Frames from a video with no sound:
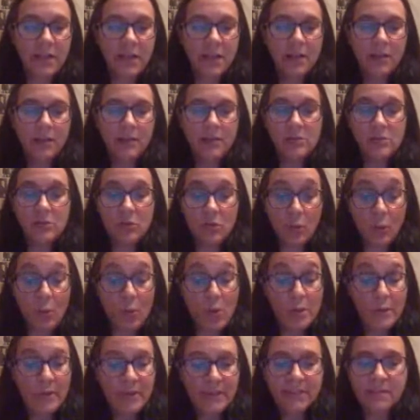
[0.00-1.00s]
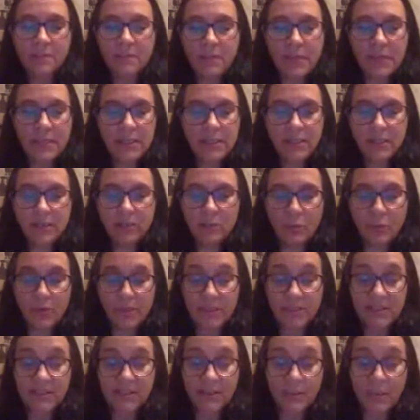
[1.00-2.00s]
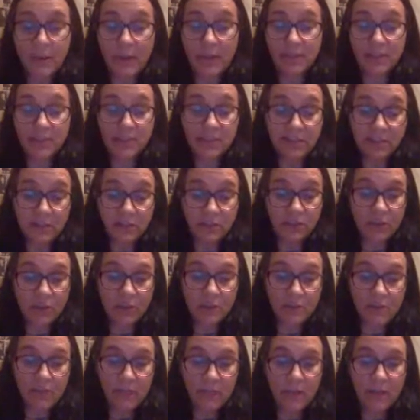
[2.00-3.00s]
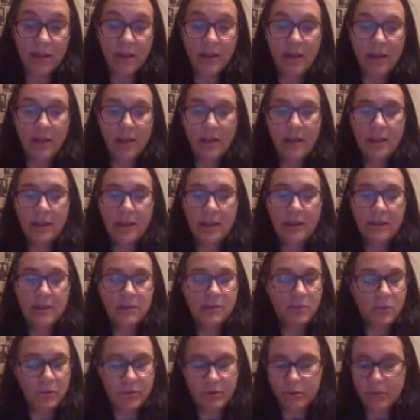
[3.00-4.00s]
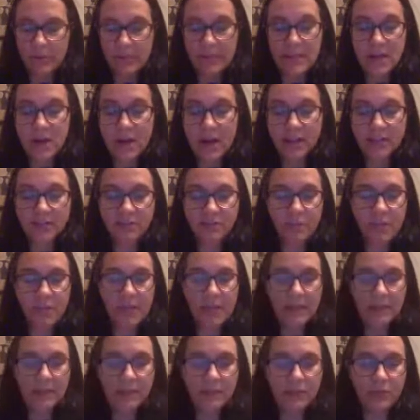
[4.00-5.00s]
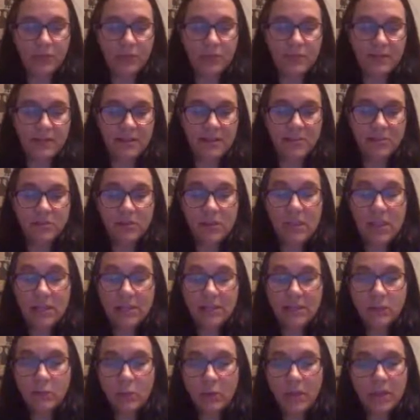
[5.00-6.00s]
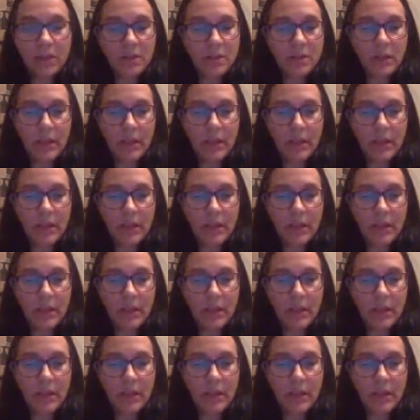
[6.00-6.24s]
the women's ability to participate in social media and other interactive platforms that is related with